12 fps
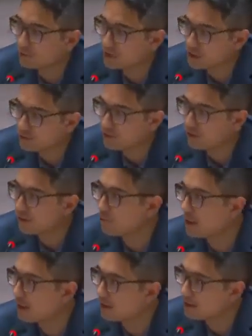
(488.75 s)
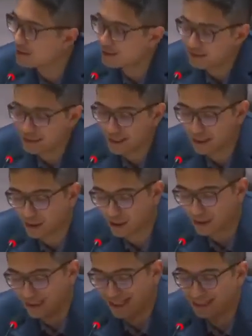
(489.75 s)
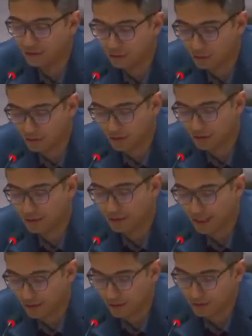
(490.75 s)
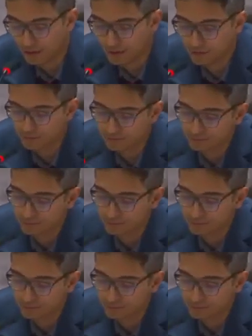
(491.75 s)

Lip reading: which could very well take on a nuclear character.